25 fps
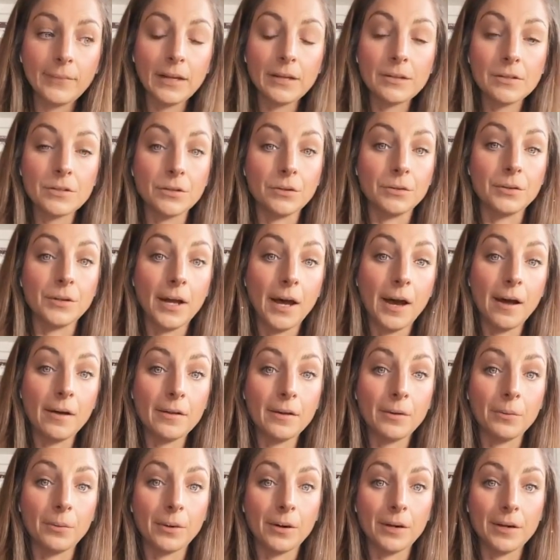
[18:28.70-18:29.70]
So now
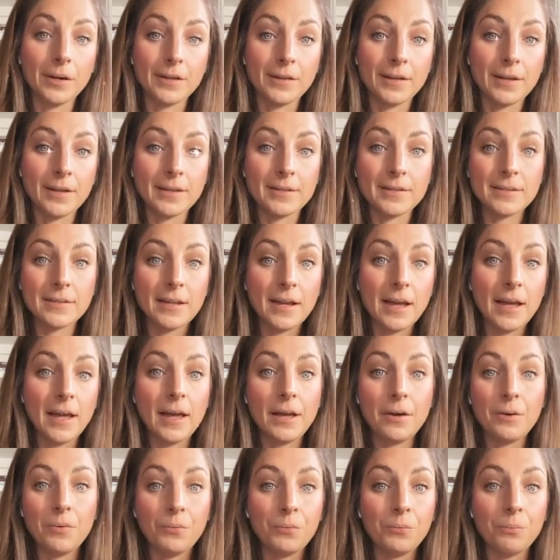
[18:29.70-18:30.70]
that we're in this
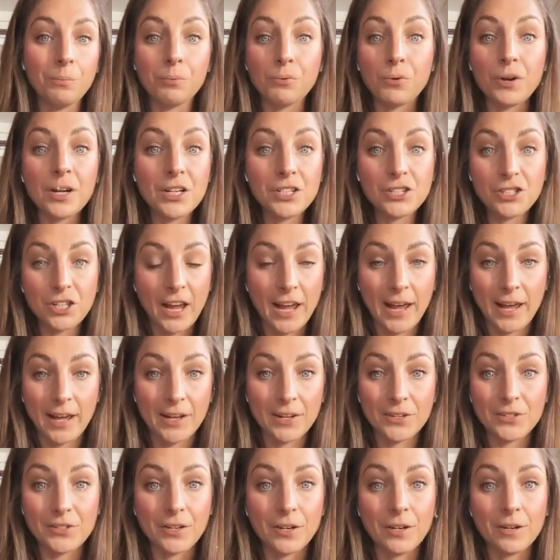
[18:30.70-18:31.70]
bridge
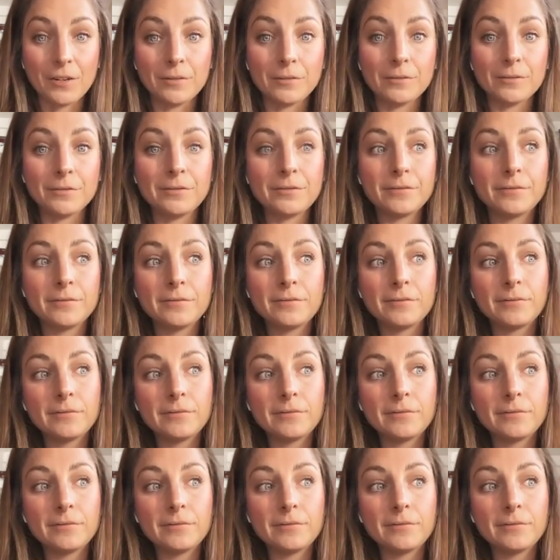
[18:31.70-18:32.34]
age of